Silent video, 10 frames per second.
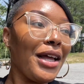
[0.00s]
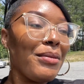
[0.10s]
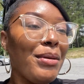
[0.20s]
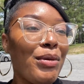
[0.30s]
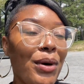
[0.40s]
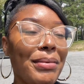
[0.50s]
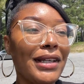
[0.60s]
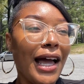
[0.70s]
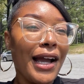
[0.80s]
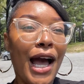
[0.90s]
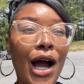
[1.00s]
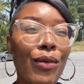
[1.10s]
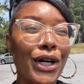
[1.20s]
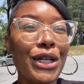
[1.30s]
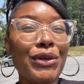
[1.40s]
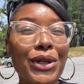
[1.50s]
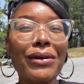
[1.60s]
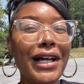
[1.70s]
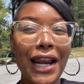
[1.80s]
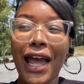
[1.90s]
people would be like, how are you
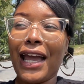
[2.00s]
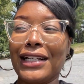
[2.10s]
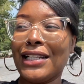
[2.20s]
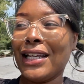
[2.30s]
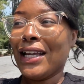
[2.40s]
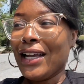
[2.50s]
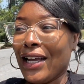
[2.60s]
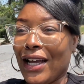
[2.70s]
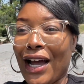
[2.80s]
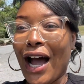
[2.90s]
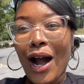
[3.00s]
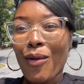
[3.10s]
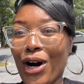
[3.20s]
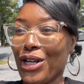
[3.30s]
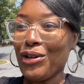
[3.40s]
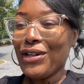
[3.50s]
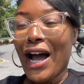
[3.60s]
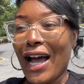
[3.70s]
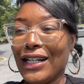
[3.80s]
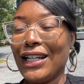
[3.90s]
doing that? How are you
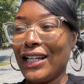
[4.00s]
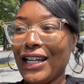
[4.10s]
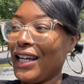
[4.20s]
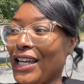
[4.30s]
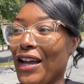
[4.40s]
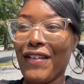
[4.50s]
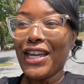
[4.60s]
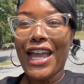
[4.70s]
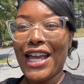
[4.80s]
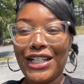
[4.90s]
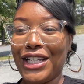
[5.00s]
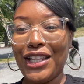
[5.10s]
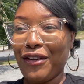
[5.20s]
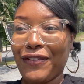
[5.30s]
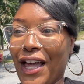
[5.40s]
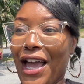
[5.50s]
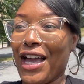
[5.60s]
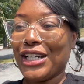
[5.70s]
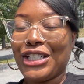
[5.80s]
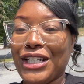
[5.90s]
not giving in to the
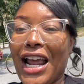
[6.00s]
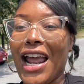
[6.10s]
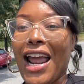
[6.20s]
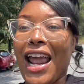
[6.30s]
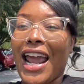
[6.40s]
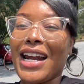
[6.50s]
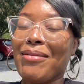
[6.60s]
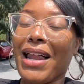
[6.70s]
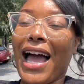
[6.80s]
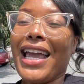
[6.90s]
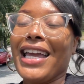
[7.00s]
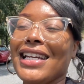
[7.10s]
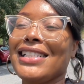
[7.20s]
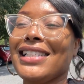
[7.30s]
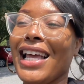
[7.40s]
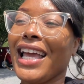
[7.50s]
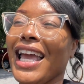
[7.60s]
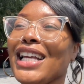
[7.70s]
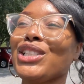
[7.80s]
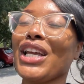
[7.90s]
flesh? And I'm like,
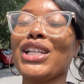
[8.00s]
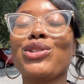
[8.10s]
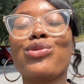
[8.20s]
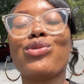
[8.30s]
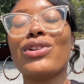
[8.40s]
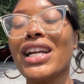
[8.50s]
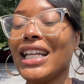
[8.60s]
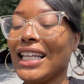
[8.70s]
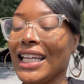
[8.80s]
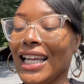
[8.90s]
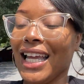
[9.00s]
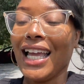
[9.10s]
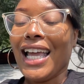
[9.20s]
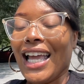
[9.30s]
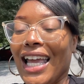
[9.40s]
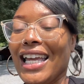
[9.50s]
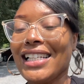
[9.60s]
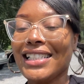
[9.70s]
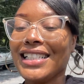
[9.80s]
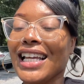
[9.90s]
it's really,
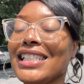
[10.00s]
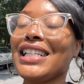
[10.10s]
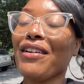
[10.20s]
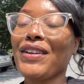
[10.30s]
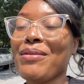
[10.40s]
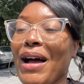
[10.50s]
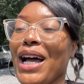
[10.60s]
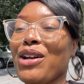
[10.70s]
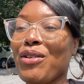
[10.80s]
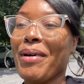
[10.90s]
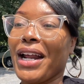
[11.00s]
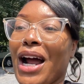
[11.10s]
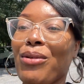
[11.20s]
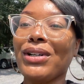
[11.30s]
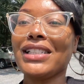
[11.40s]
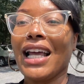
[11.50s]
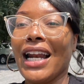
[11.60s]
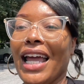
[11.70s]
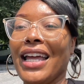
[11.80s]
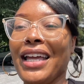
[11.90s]
it's definitely mind over matter, I will say
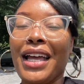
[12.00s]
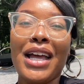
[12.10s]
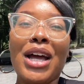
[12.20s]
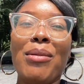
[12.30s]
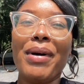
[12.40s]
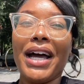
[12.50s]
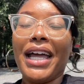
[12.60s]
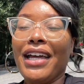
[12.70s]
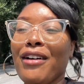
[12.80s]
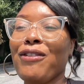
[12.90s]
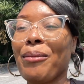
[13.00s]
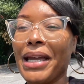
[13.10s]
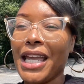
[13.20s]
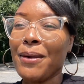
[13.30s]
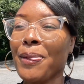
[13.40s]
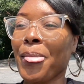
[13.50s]
that. But for me,